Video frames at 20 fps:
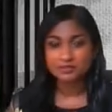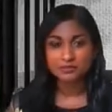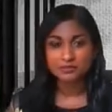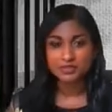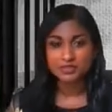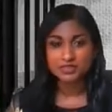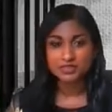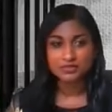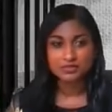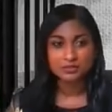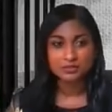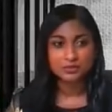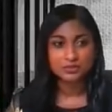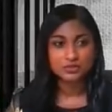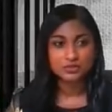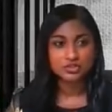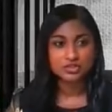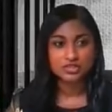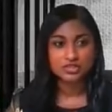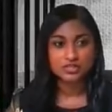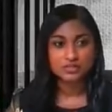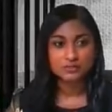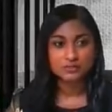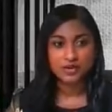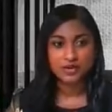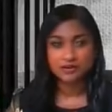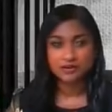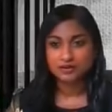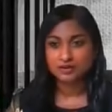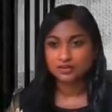there'll be criminal checks,
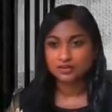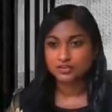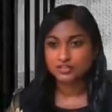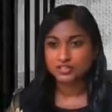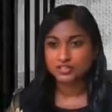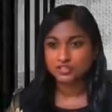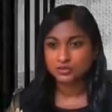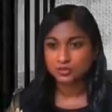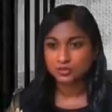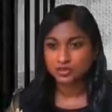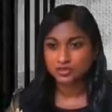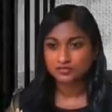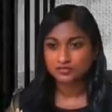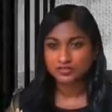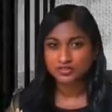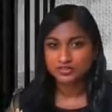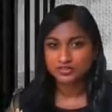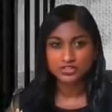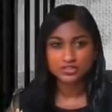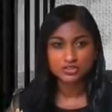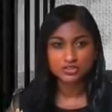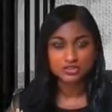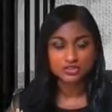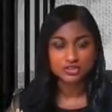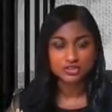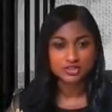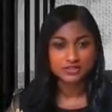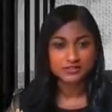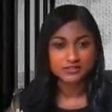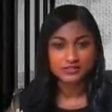background checks,
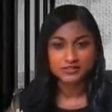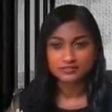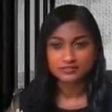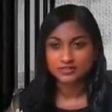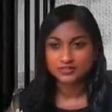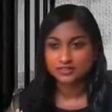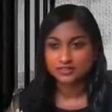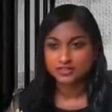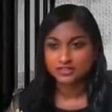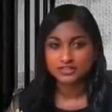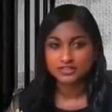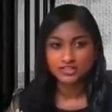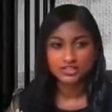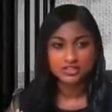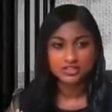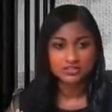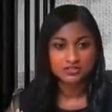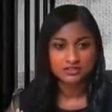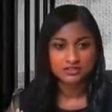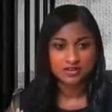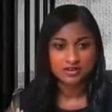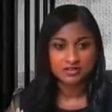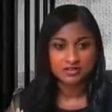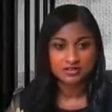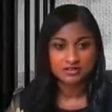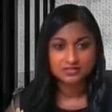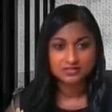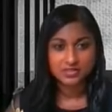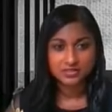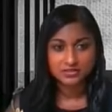qualification checks, even credit checks run,
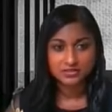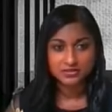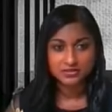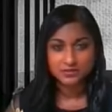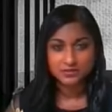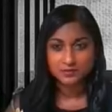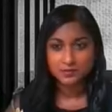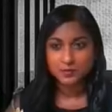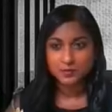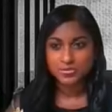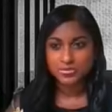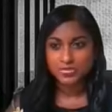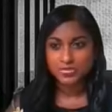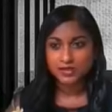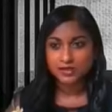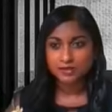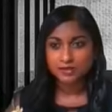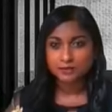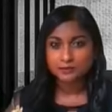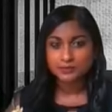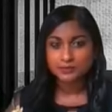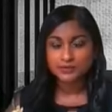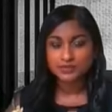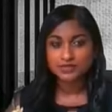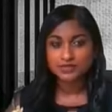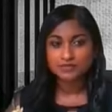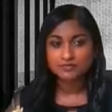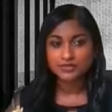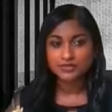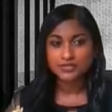etc. But
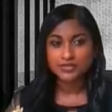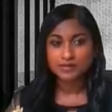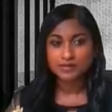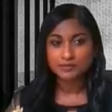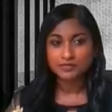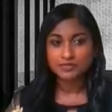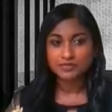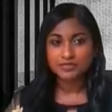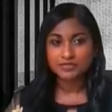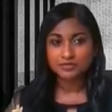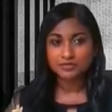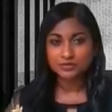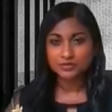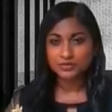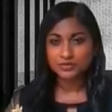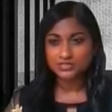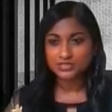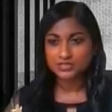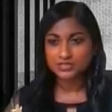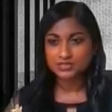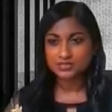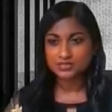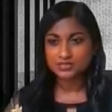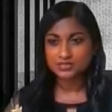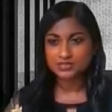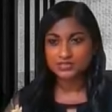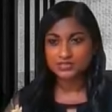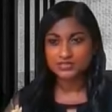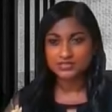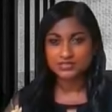then for some reason, we see
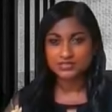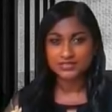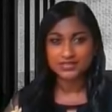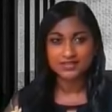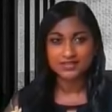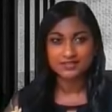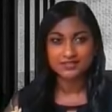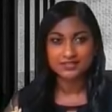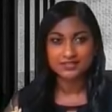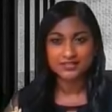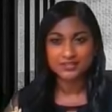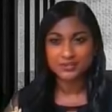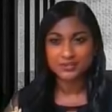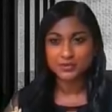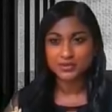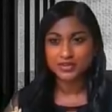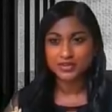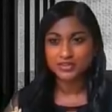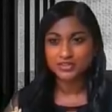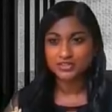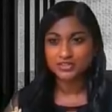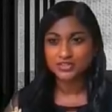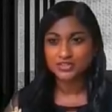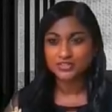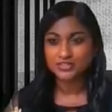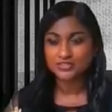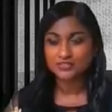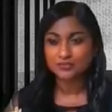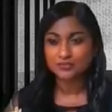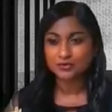instances like this where
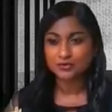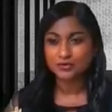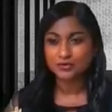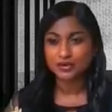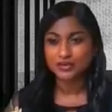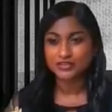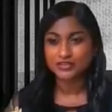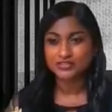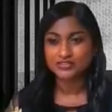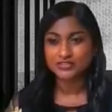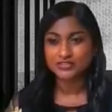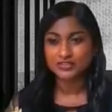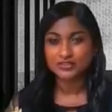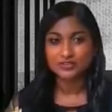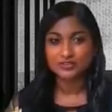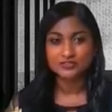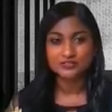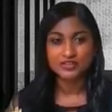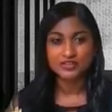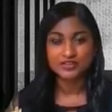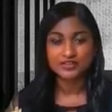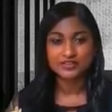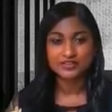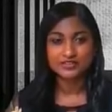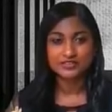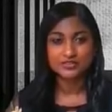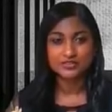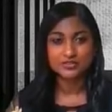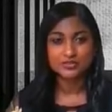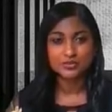checks for non-executive
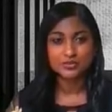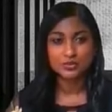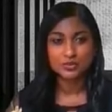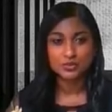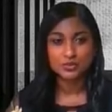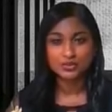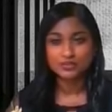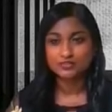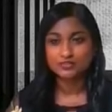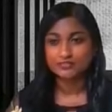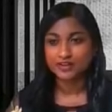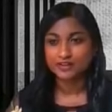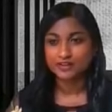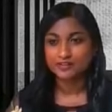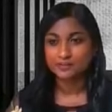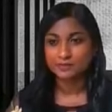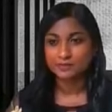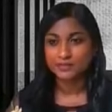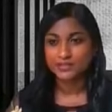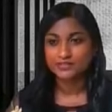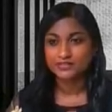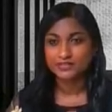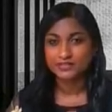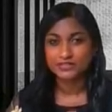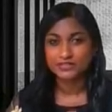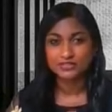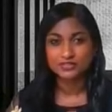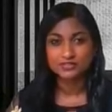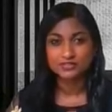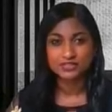directors who in fact play
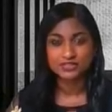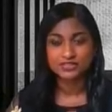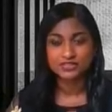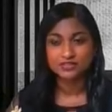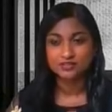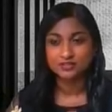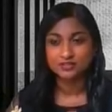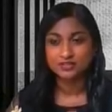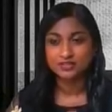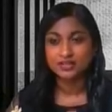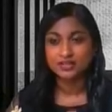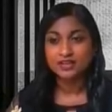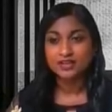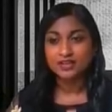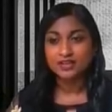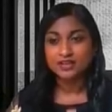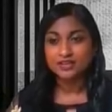such a critical